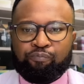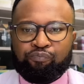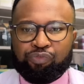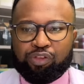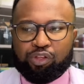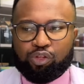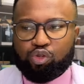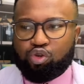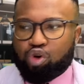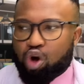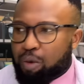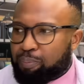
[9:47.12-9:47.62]

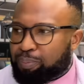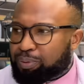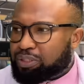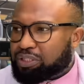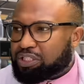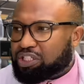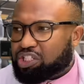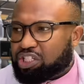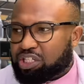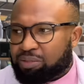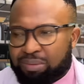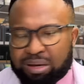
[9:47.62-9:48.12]
to
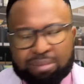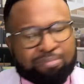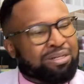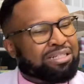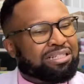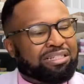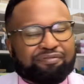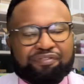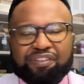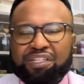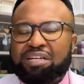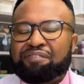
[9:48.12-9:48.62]
opposition members,
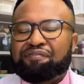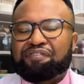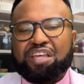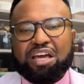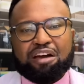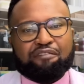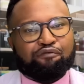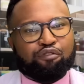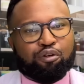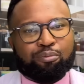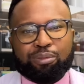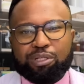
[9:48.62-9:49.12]
even if they are
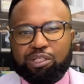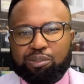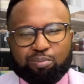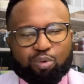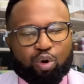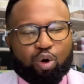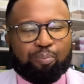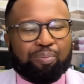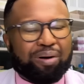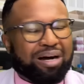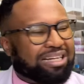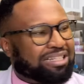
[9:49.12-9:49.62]
from a
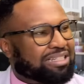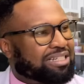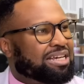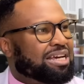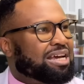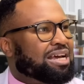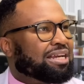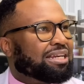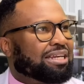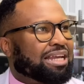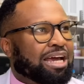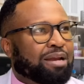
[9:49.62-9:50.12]
small party,
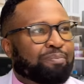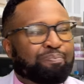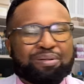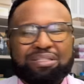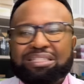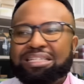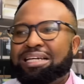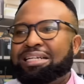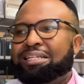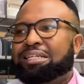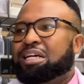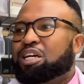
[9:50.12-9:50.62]

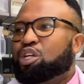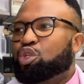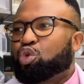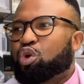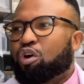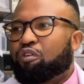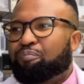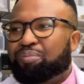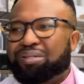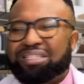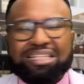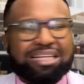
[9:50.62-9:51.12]
9%,
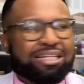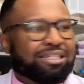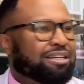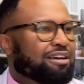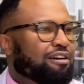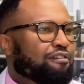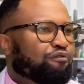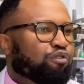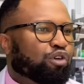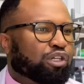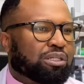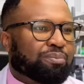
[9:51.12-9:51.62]
12%,
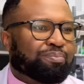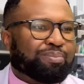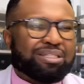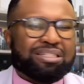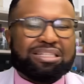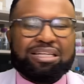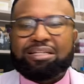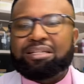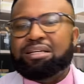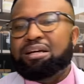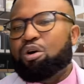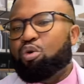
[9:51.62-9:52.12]

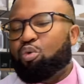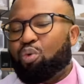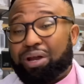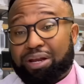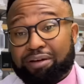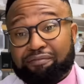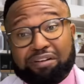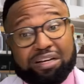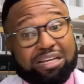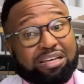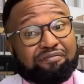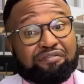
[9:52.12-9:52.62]
14%,
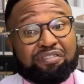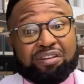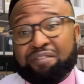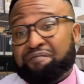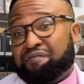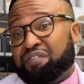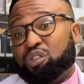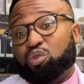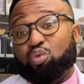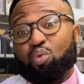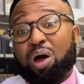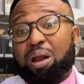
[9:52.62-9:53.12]
whatever, even if
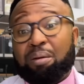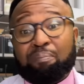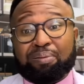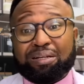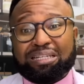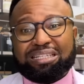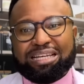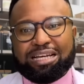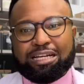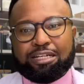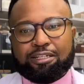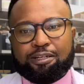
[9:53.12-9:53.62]
it's
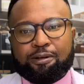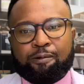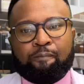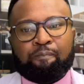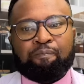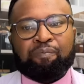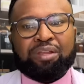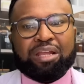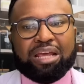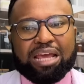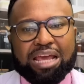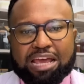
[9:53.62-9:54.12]
1%,
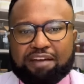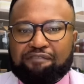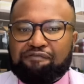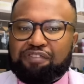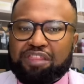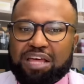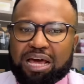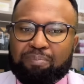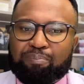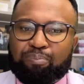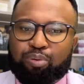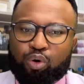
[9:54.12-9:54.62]
If
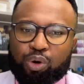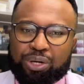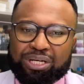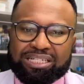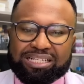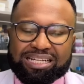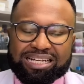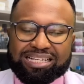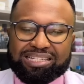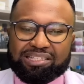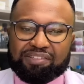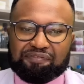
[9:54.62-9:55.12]
that point
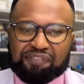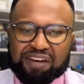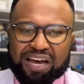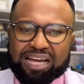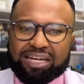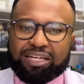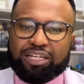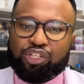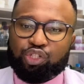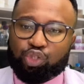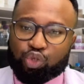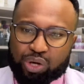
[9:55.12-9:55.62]
is
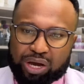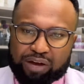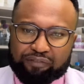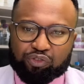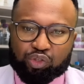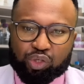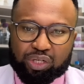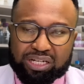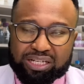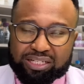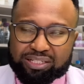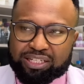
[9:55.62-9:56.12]
valid, you have
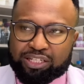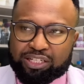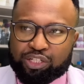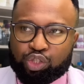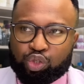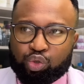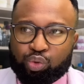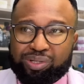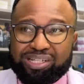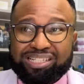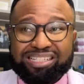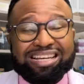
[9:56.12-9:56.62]
to listen
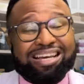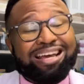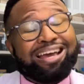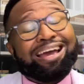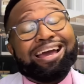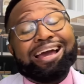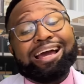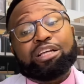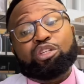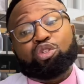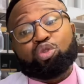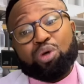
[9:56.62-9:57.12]
to it
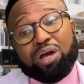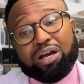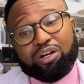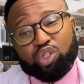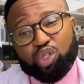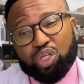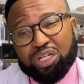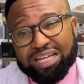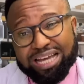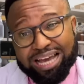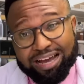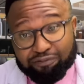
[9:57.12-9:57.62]
and you
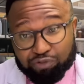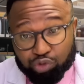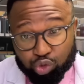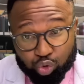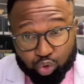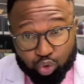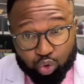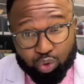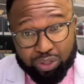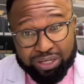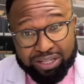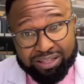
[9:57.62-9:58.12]
actually have to
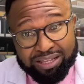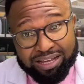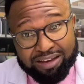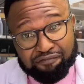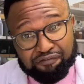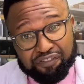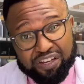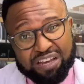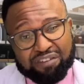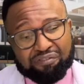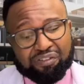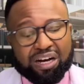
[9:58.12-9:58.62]
rule in their
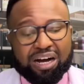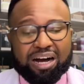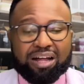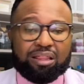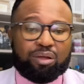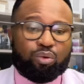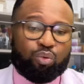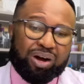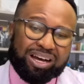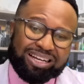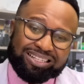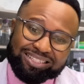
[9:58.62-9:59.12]
favor.
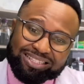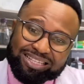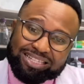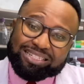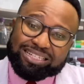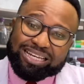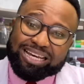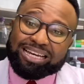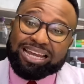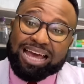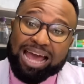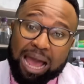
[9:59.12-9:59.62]
Otherwise, this
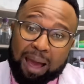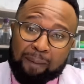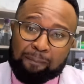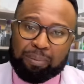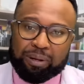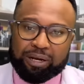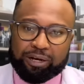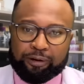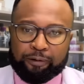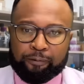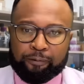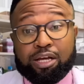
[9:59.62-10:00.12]
can
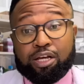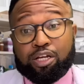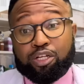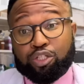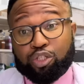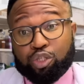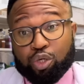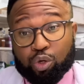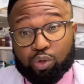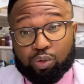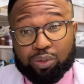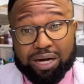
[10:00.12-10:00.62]
happen.
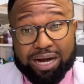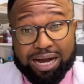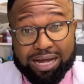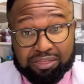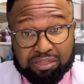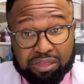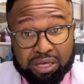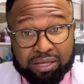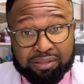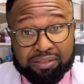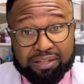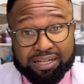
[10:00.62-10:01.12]
So I
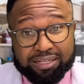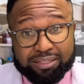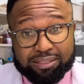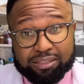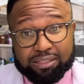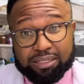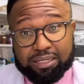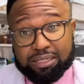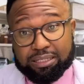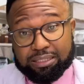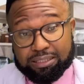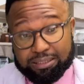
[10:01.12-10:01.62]
think that
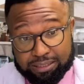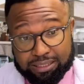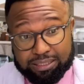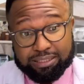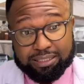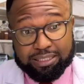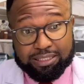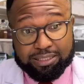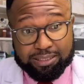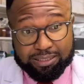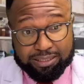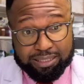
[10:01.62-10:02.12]
this
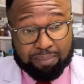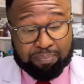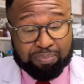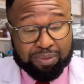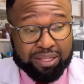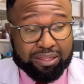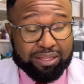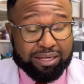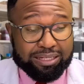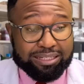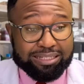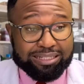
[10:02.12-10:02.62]
is
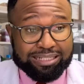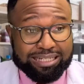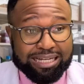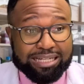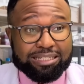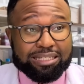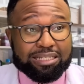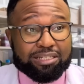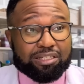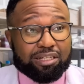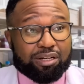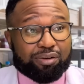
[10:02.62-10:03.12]
something that is
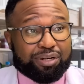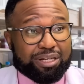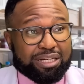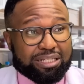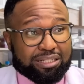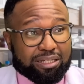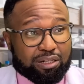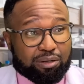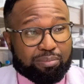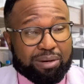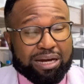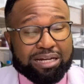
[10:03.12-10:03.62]
necessary. It's
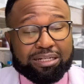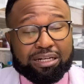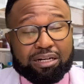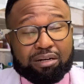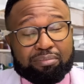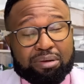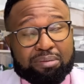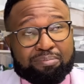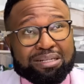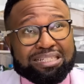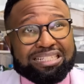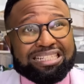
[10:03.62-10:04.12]
a reminder. I
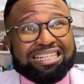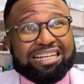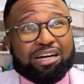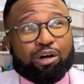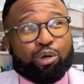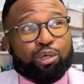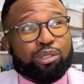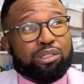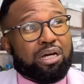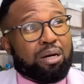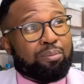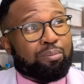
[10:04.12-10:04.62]
remember
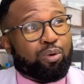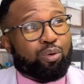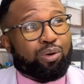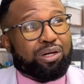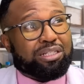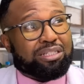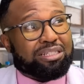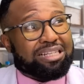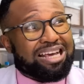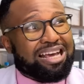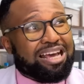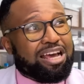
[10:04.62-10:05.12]
Sinawo Tambo
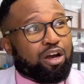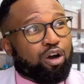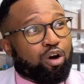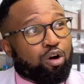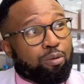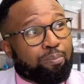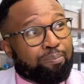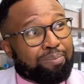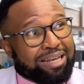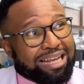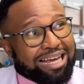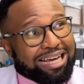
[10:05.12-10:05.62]
was
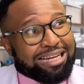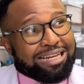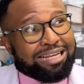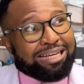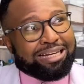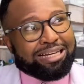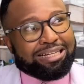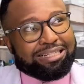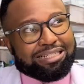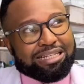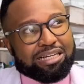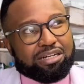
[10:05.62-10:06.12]
complaining
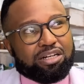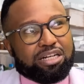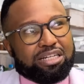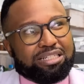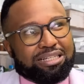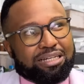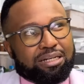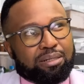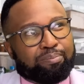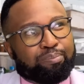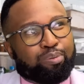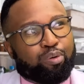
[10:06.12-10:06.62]
at a
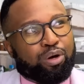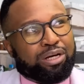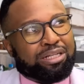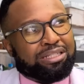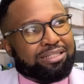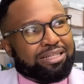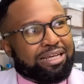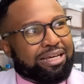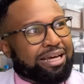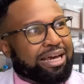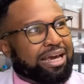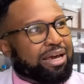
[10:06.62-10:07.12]
certain point,
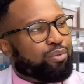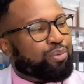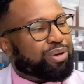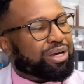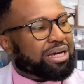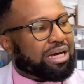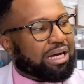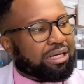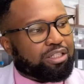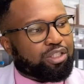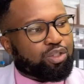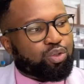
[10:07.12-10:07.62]
saying, hey, we
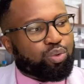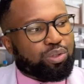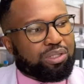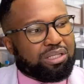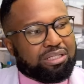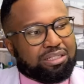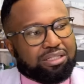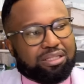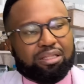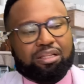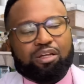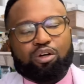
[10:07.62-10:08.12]
can't do
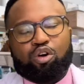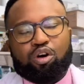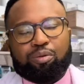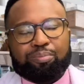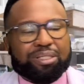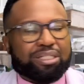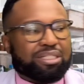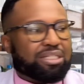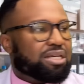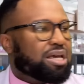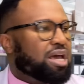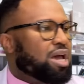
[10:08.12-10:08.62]
this in the
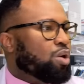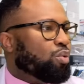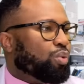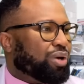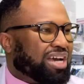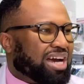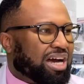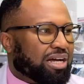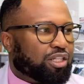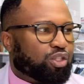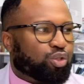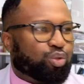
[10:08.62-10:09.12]
committee. We
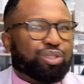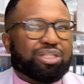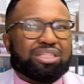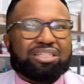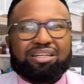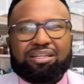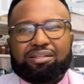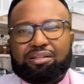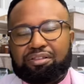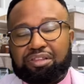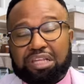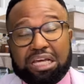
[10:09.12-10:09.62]
can't do this
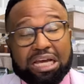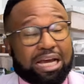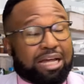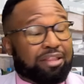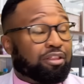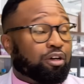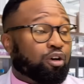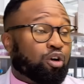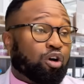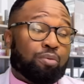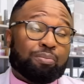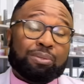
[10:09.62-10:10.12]
other thing. And
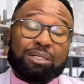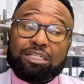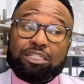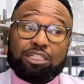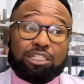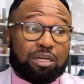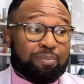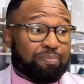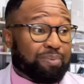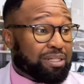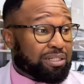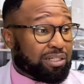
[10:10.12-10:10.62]
the committee
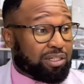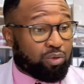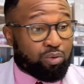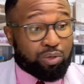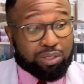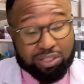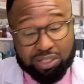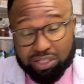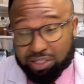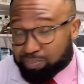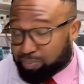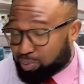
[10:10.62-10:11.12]
chairperson was
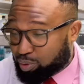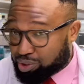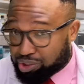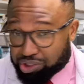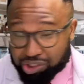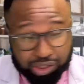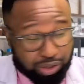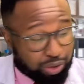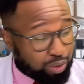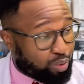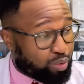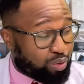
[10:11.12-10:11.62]
just
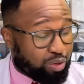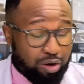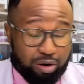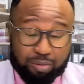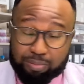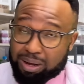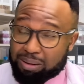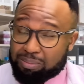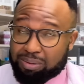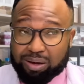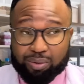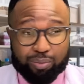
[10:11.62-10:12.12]
pushing through. No,
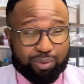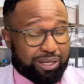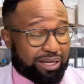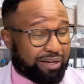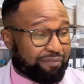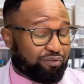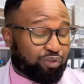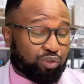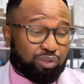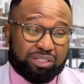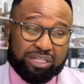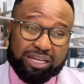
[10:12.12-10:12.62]
Baba, we
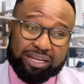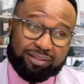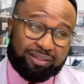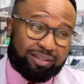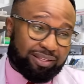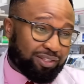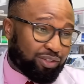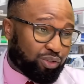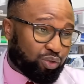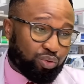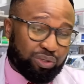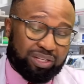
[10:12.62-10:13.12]
have to take
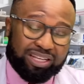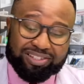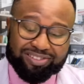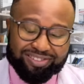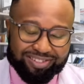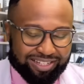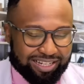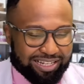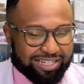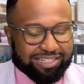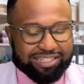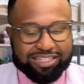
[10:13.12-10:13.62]
this to
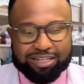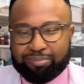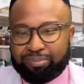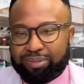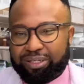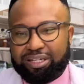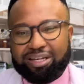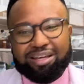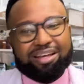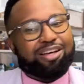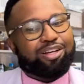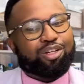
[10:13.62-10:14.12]
National
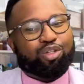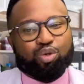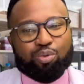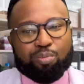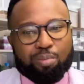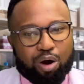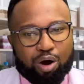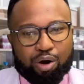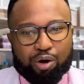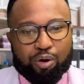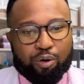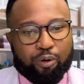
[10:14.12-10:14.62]
Assembly
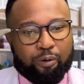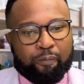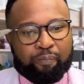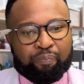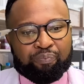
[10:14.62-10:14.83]
tomorrow.